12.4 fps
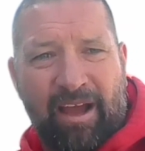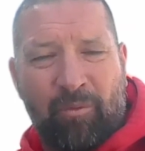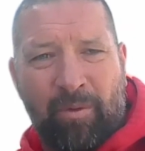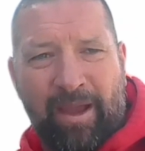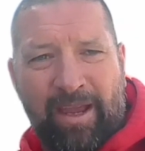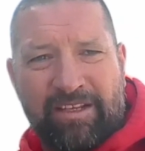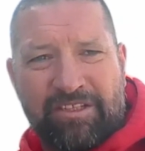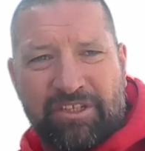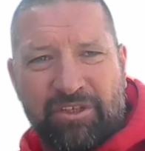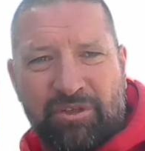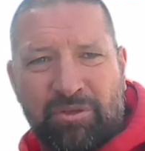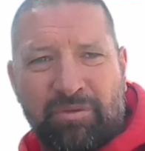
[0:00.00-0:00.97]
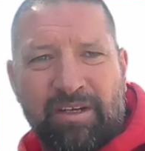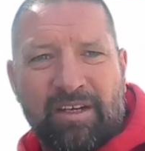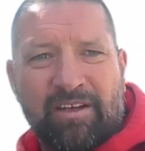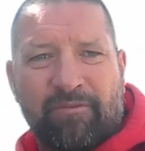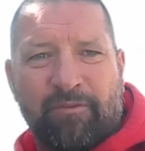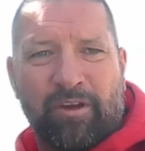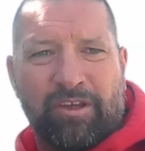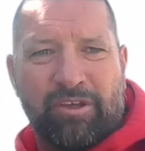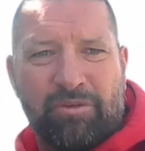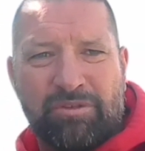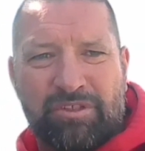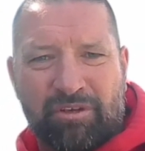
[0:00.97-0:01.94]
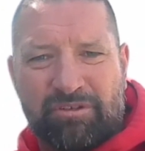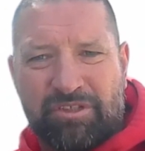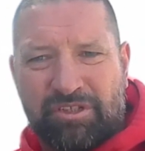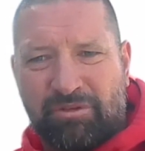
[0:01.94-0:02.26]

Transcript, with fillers: a way to for users